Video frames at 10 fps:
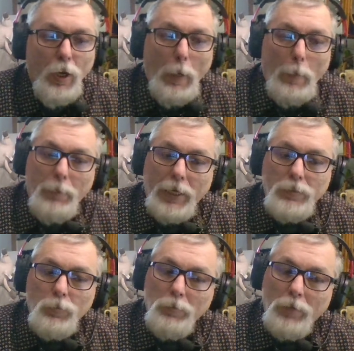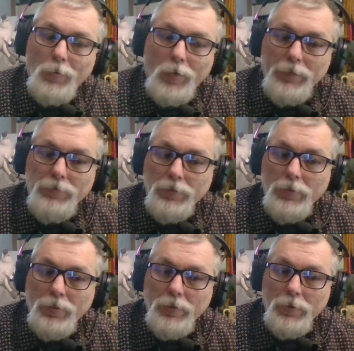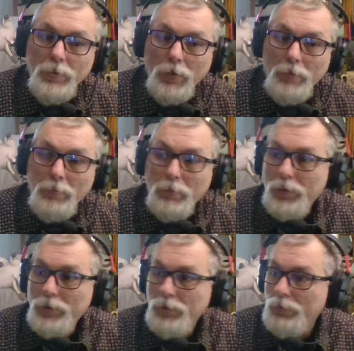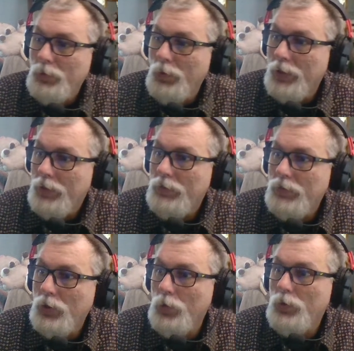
But when my wife, who I've been married to for 22,